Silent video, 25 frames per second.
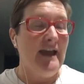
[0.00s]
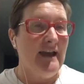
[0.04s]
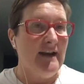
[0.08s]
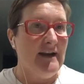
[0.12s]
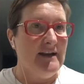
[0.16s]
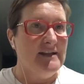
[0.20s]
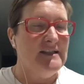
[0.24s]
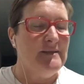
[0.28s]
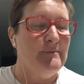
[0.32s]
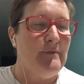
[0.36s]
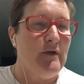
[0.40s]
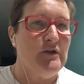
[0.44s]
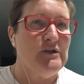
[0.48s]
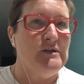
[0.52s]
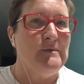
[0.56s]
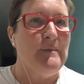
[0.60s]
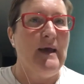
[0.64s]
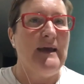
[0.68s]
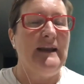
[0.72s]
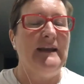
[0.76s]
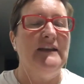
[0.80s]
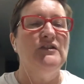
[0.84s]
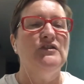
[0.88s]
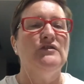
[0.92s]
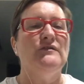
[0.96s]
I suppose, about
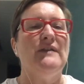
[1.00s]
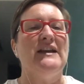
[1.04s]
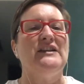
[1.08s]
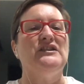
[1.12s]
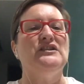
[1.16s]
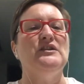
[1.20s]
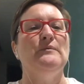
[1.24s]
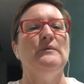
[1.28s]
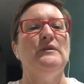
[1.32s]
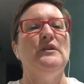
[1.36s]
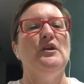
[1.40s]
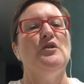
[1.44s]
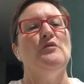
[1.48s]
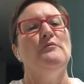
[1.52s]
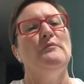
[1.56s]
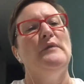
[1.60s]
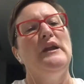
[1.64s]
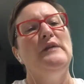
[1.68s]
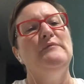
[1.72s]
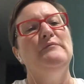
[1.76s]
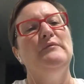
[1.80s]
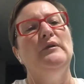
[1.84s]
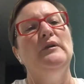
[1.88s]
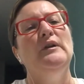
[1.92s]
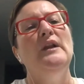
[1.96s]
interacting with other
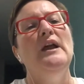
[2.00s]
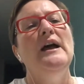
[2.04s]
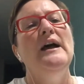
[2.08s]
people